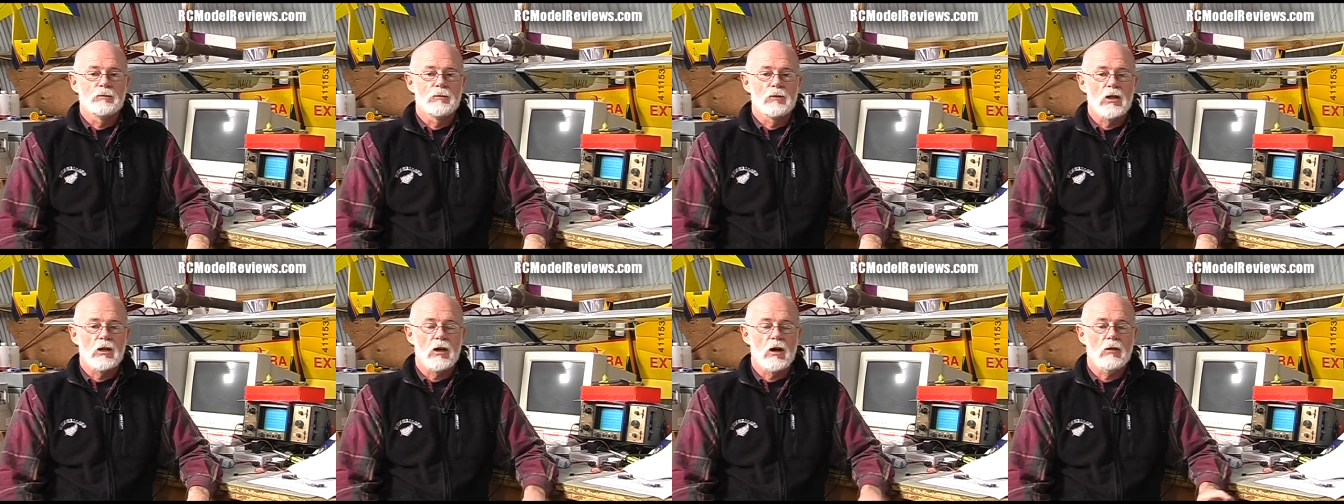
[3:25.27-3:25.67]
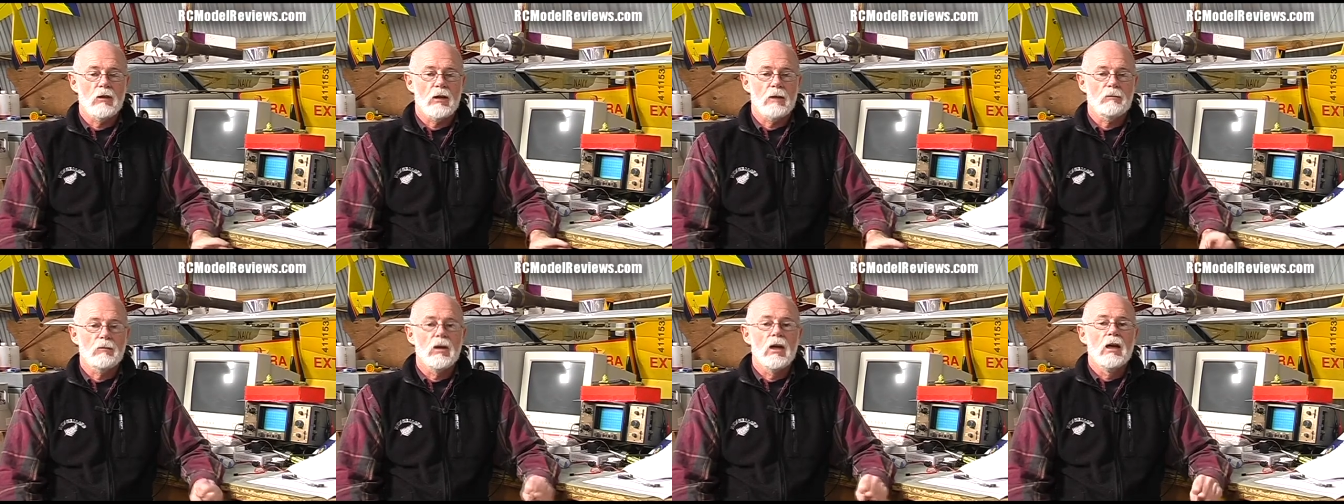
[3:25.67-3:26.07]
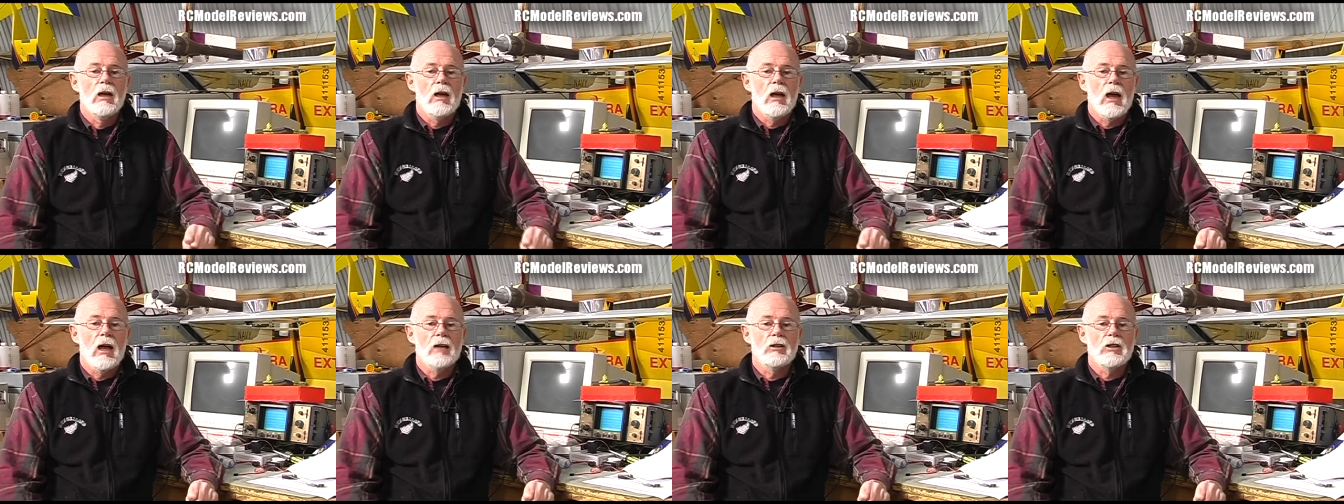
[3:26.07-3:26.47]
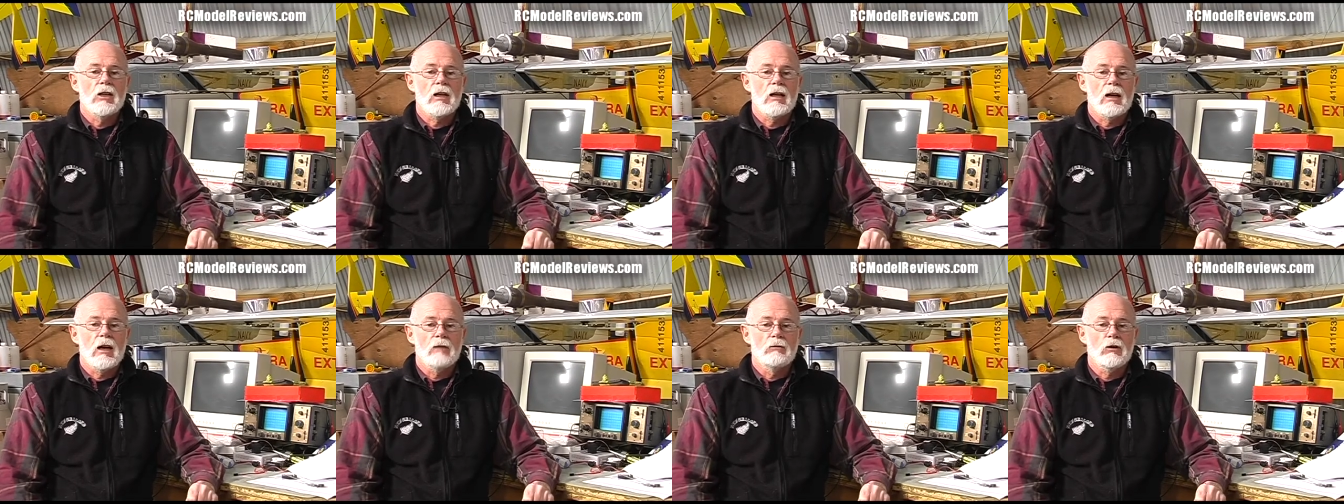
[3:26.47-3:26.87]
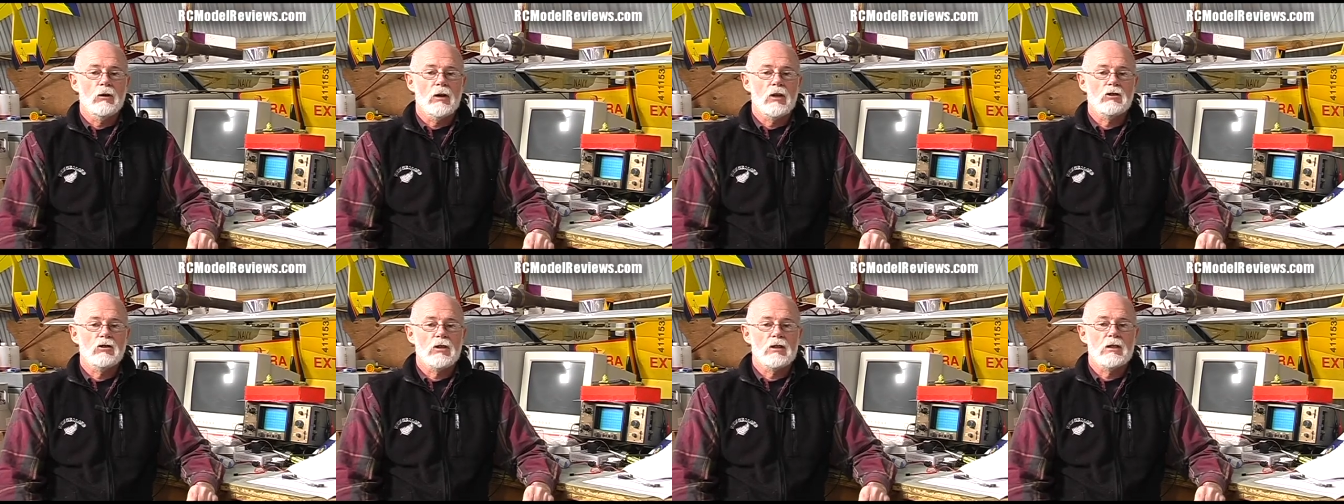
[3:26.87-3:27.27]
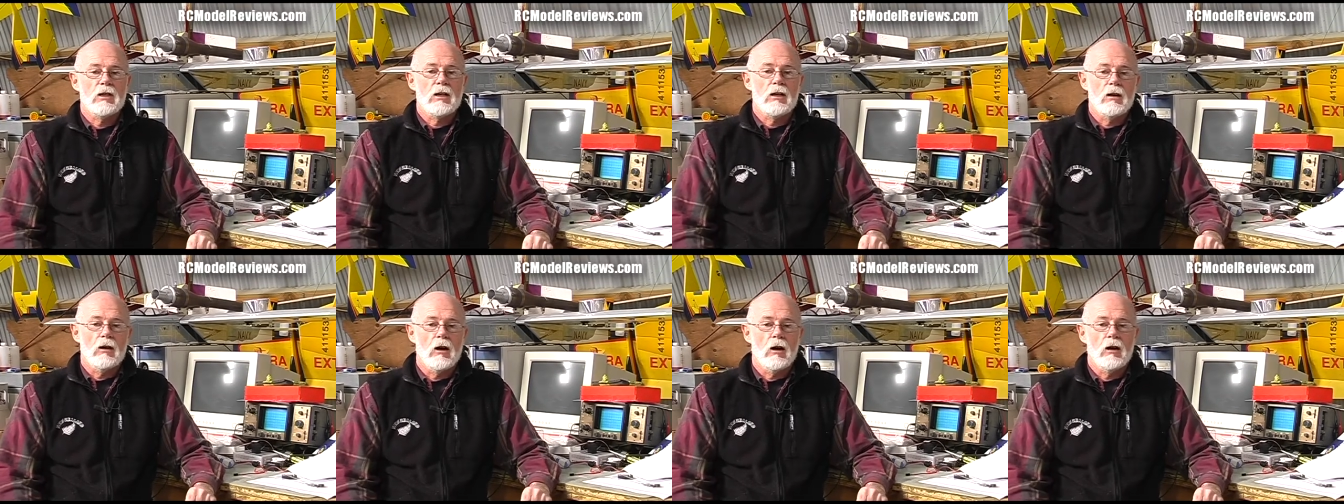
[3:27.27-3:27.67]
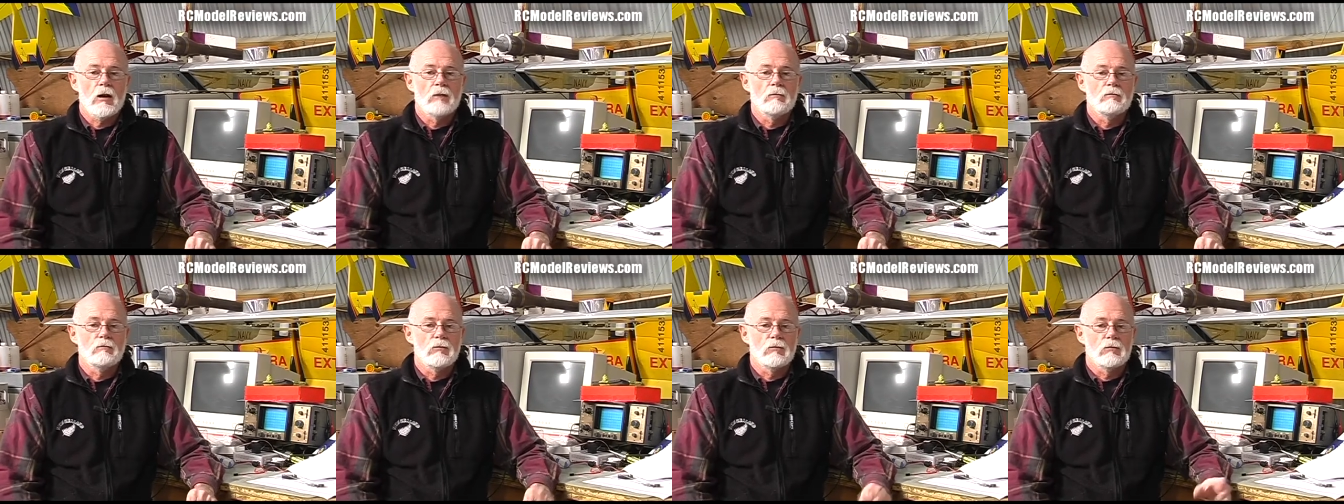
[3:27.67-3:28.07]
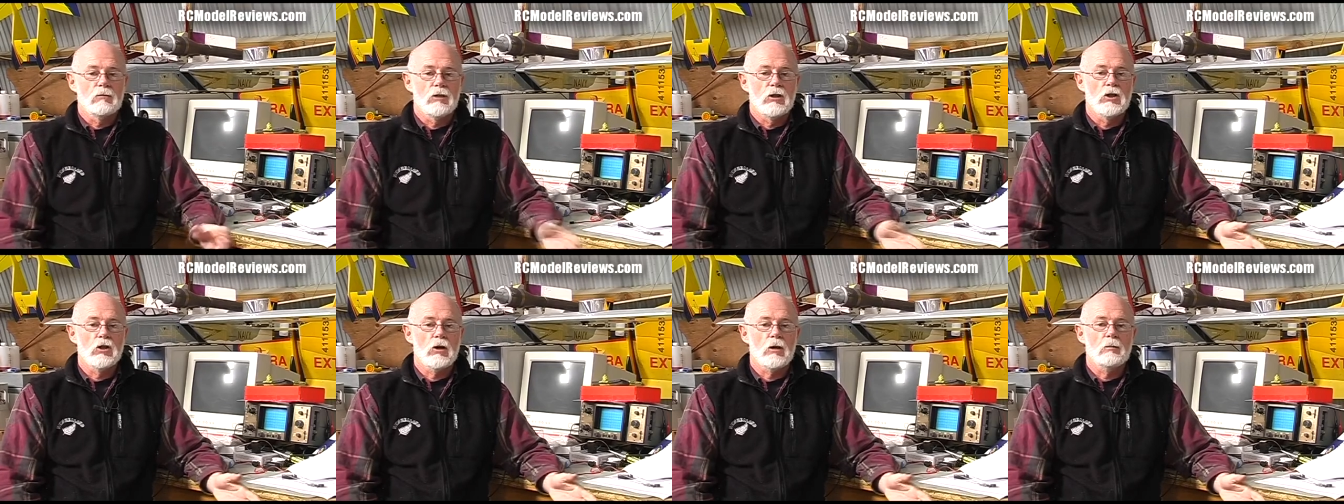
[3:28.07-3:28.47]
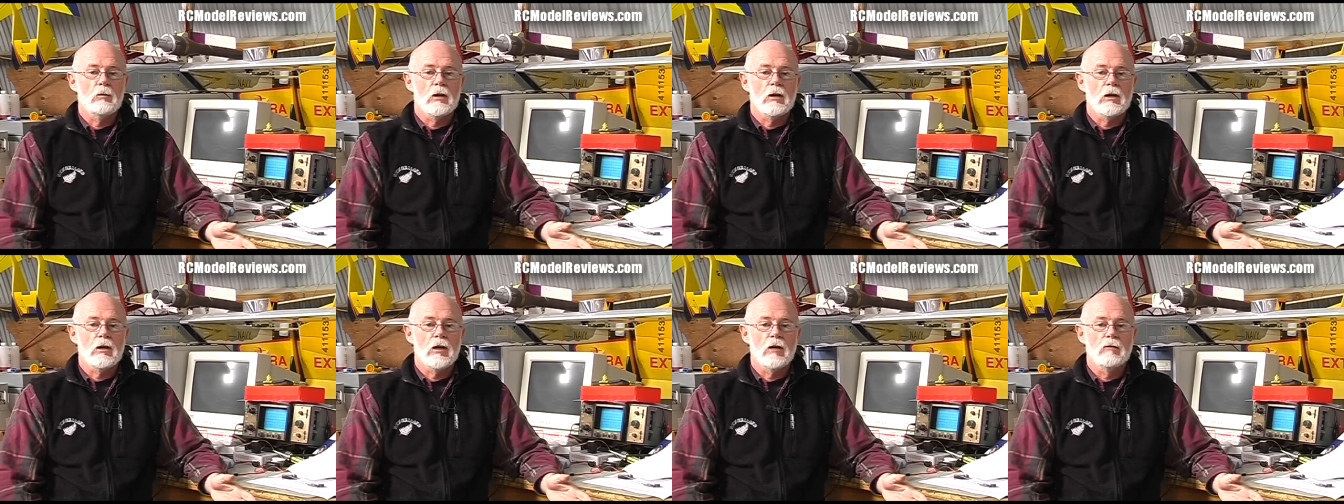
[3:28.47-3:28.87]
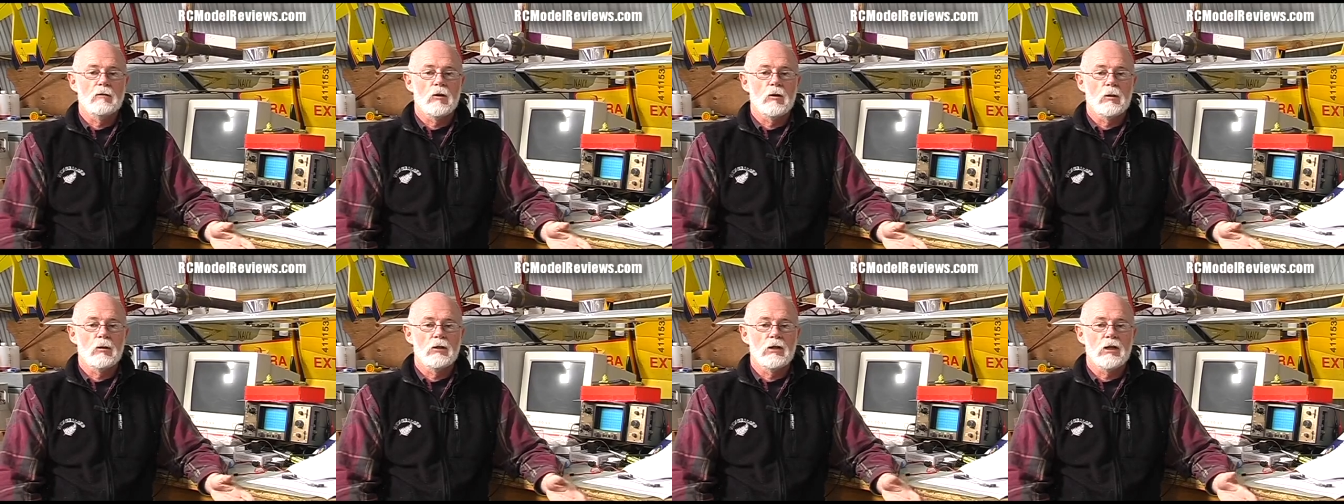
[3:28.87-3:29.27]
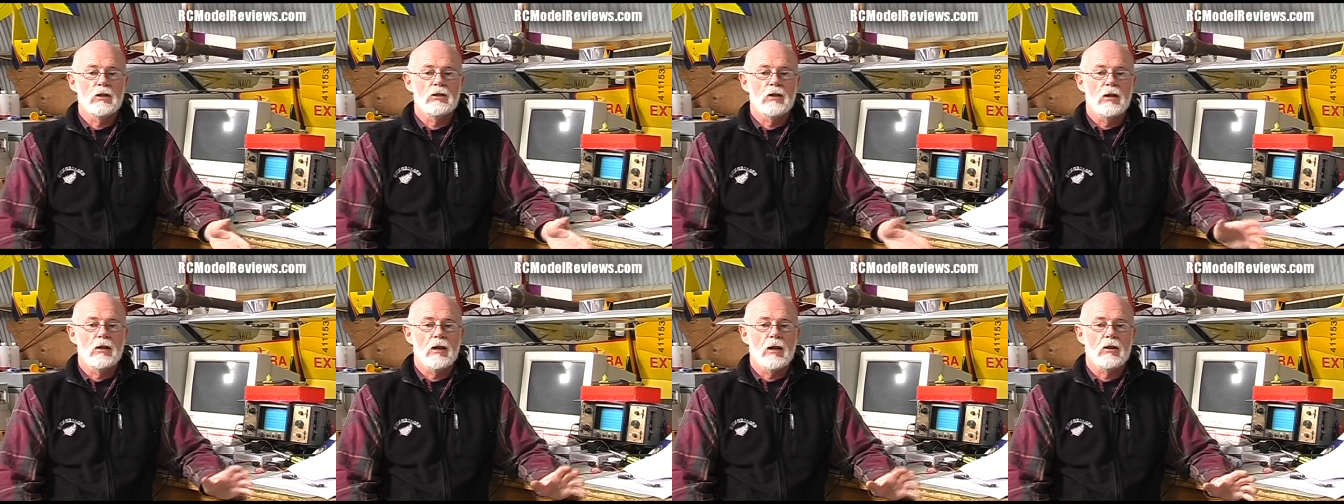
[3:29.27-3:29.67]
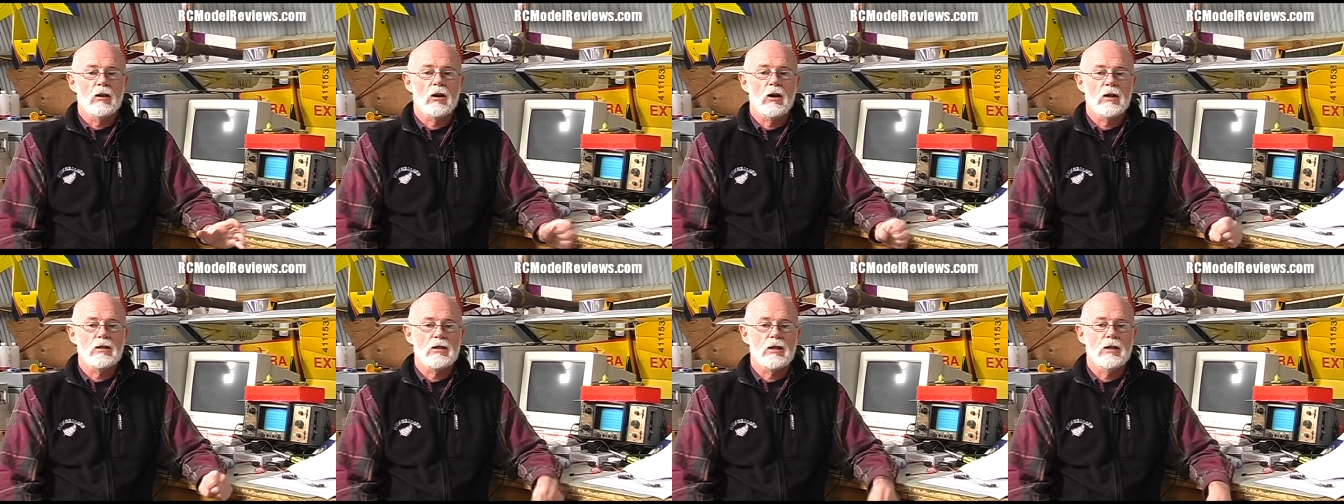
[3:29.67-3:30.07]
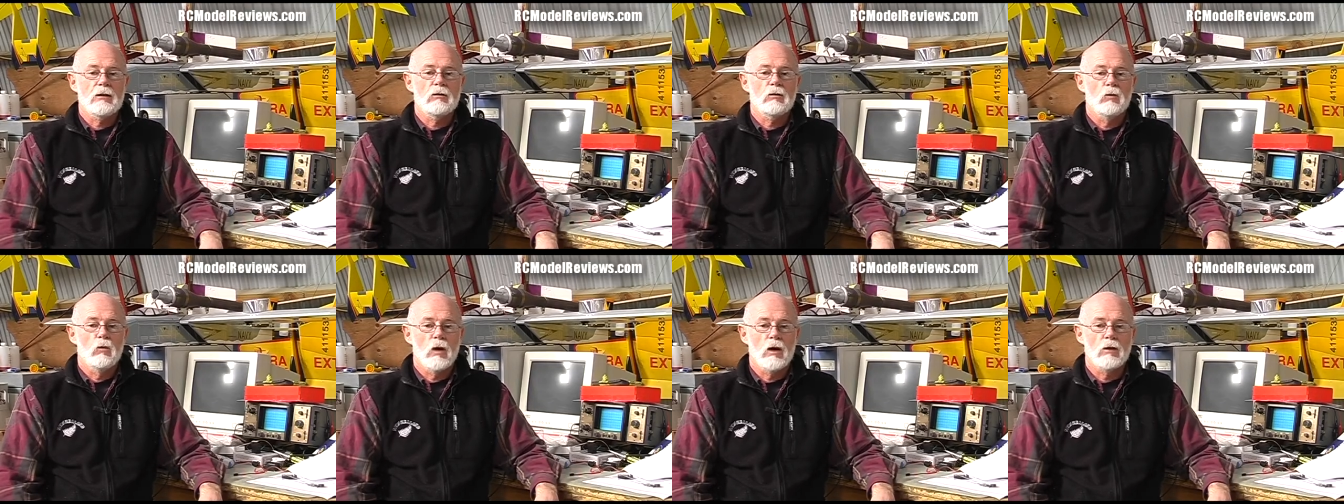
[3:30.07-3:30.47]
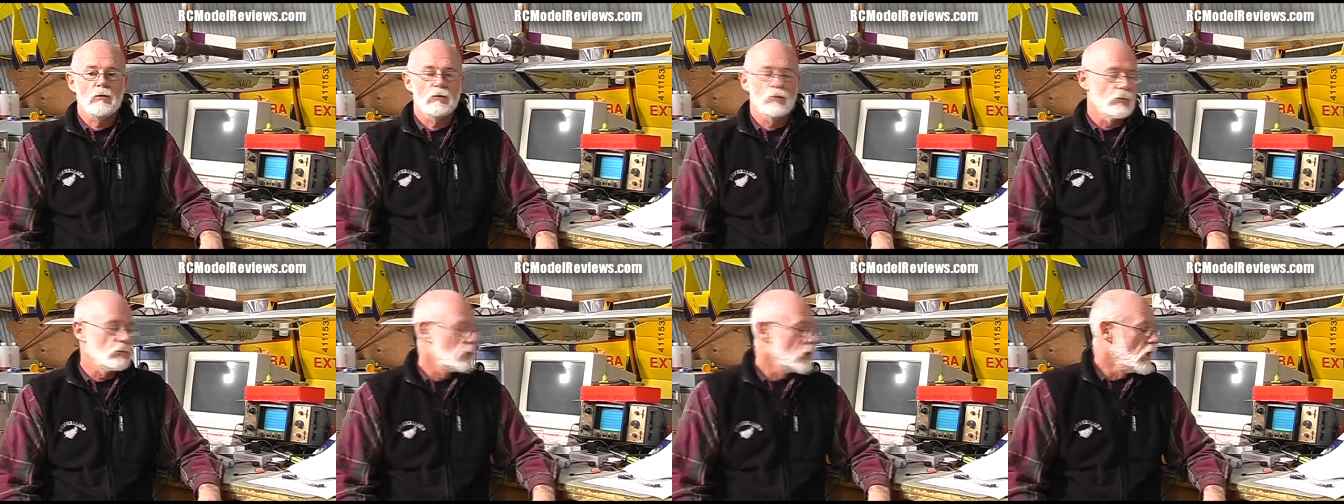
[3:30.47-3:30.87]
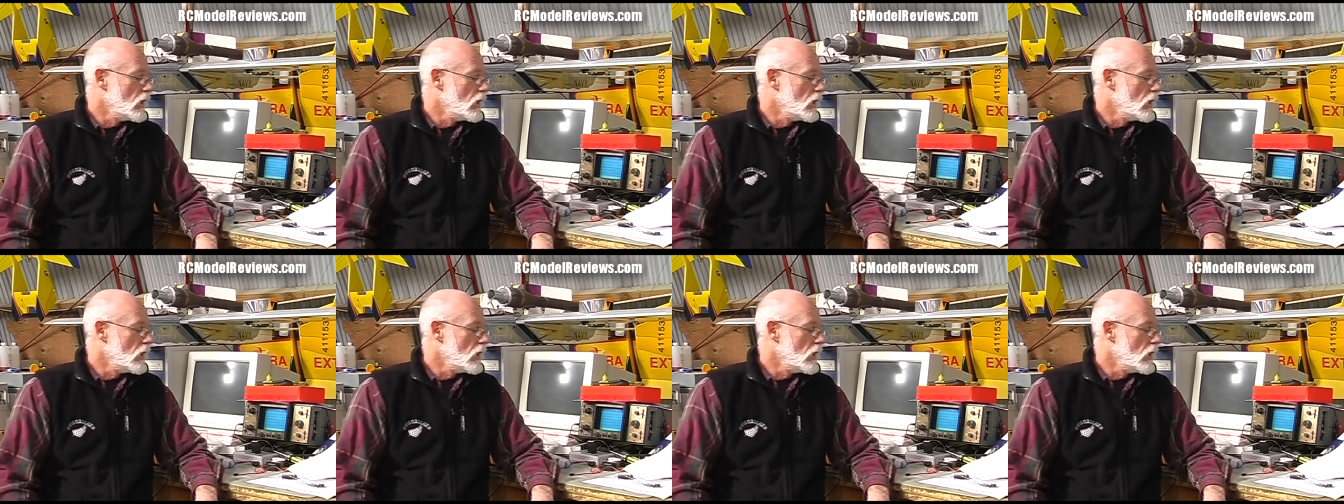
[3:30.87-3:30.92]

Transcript: So go there and check it out. Very interesting. I enjoyed my little interview with Diggs and the other guys there. Wonderful.